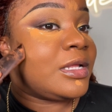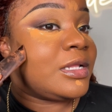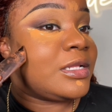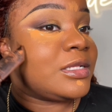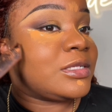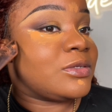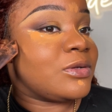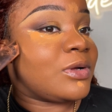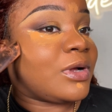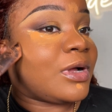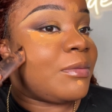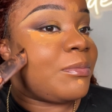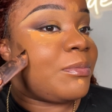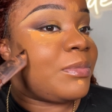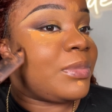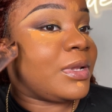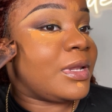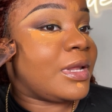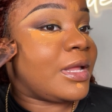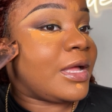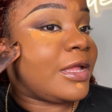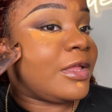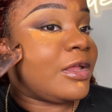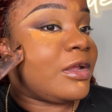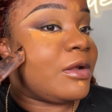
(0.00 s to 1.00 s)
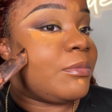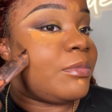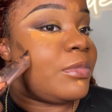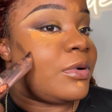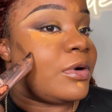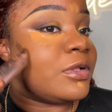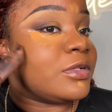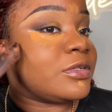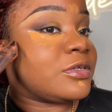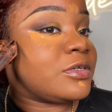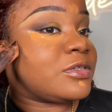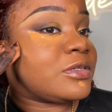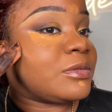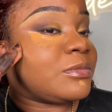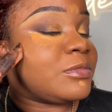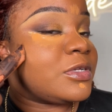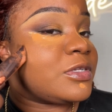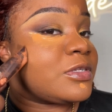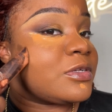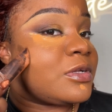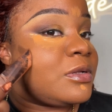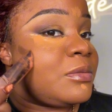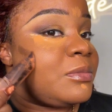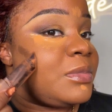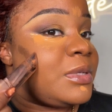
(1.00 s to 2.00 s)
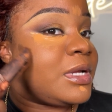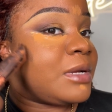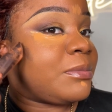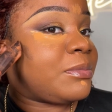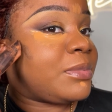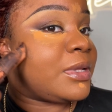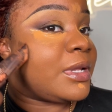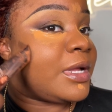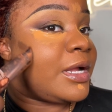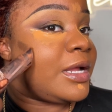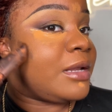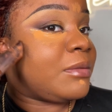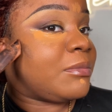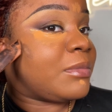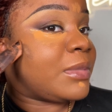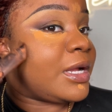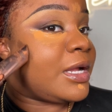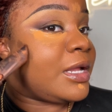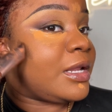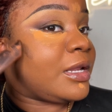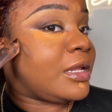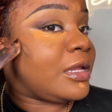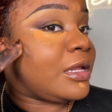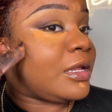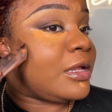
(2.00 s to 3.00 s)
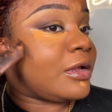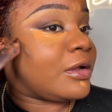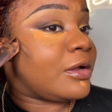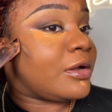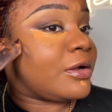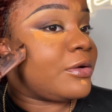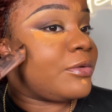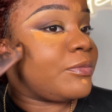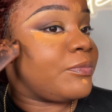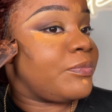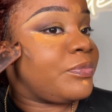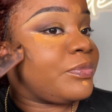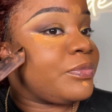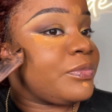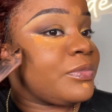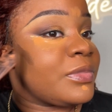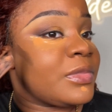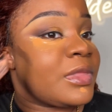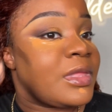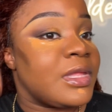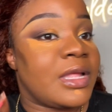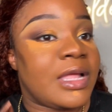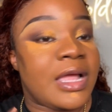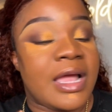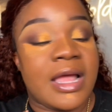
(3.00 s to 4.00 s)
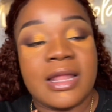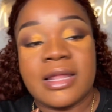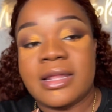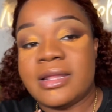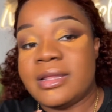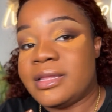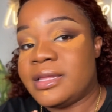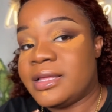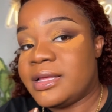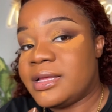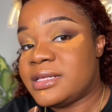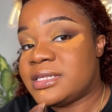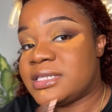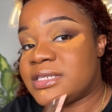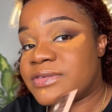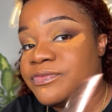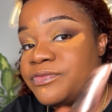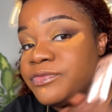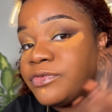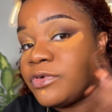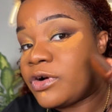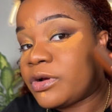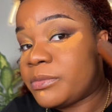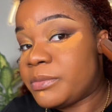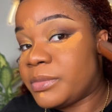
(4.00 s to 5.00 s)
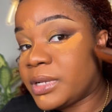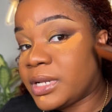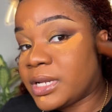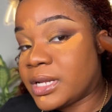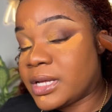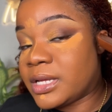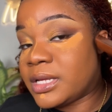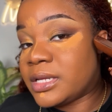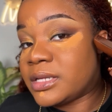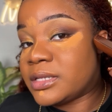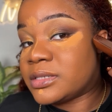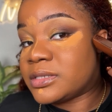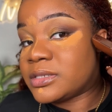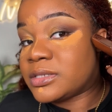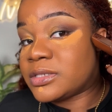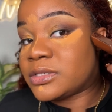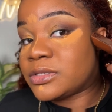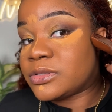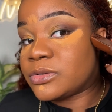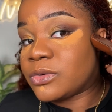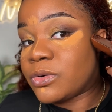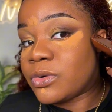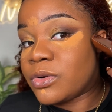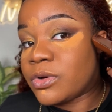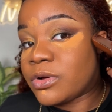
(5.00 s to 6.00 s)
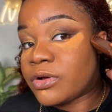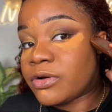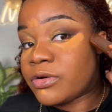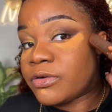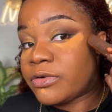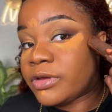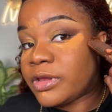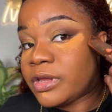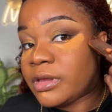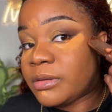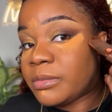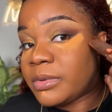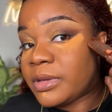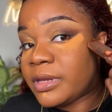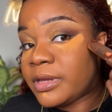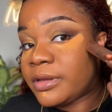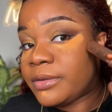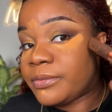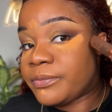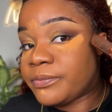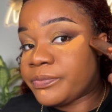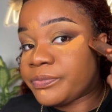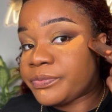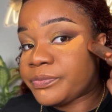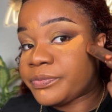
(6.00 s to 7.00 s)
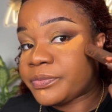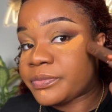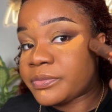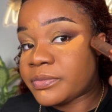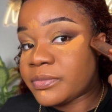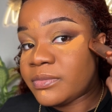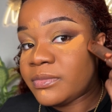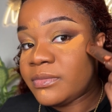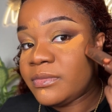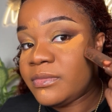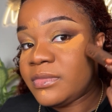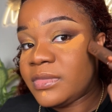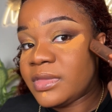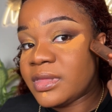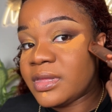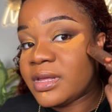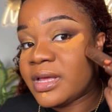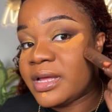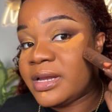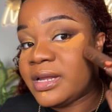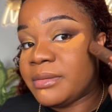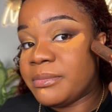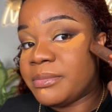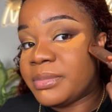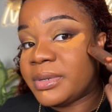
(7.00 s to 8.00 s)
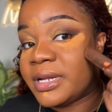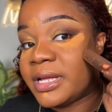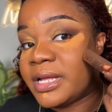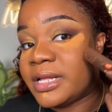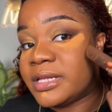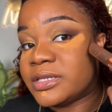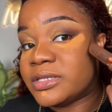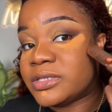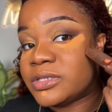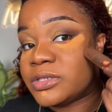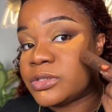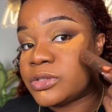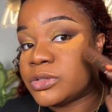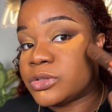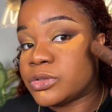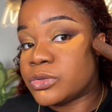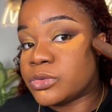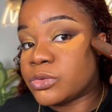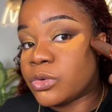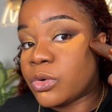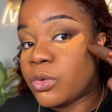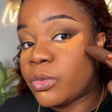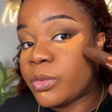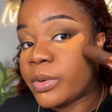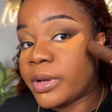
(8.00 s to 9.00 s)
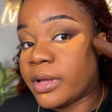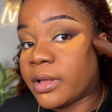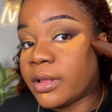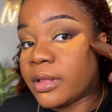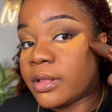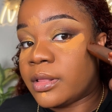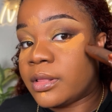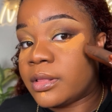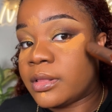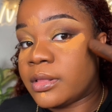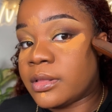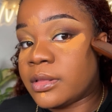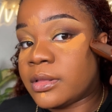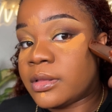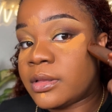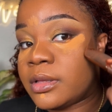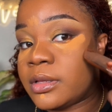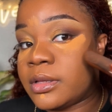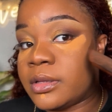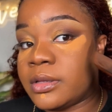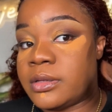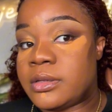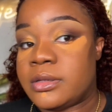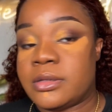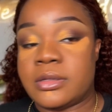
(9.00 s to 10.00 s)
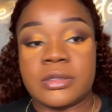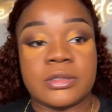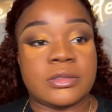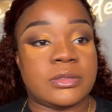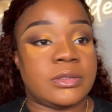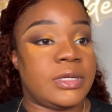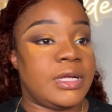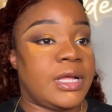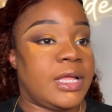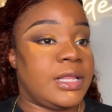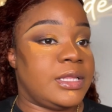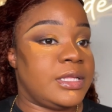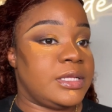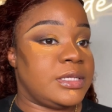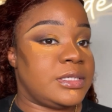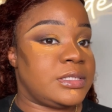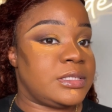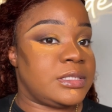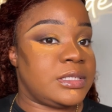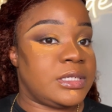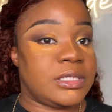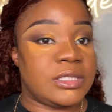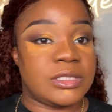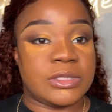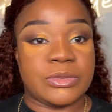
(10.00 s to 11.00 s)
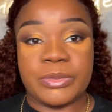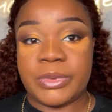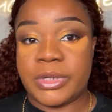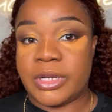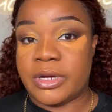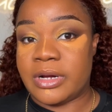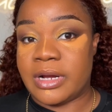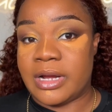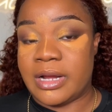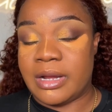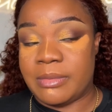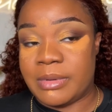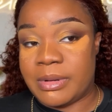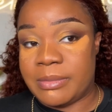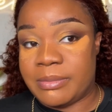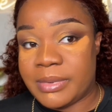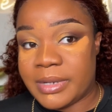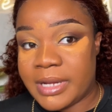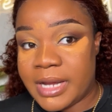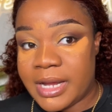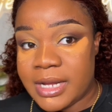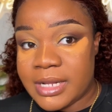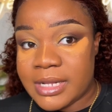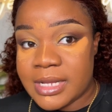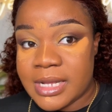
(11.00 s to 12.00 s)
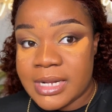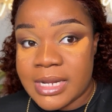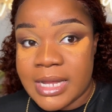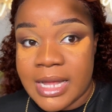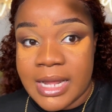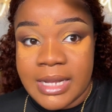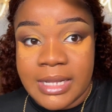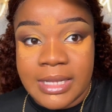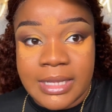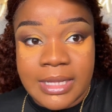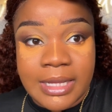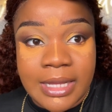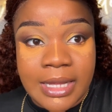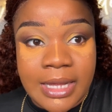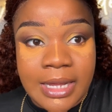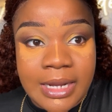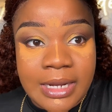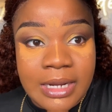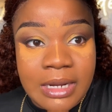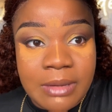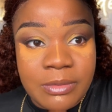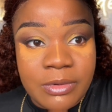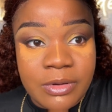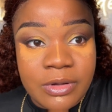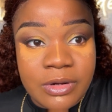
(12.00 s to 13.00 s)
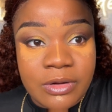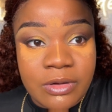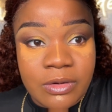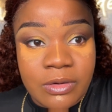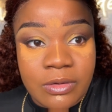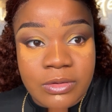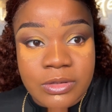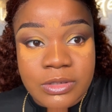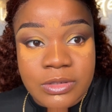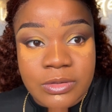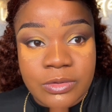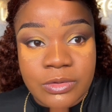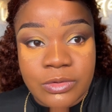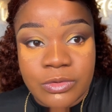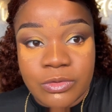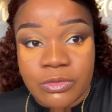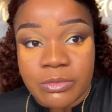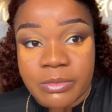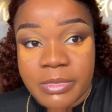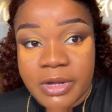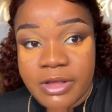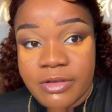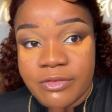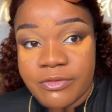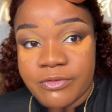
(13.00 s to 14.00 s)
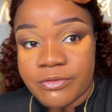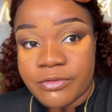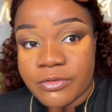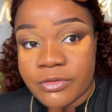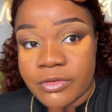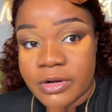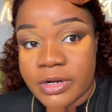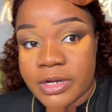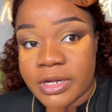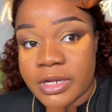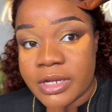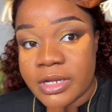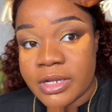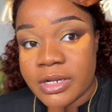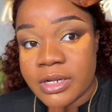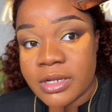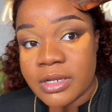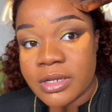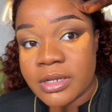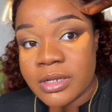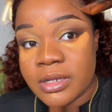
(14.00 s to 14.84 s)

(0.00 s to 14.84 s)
to apply your bronzer. So I'm just going to be applying mine here, and this formula is so creamy and it blends so well. So yeah, this is where I am applying that, and then I'm going to also do my forehead.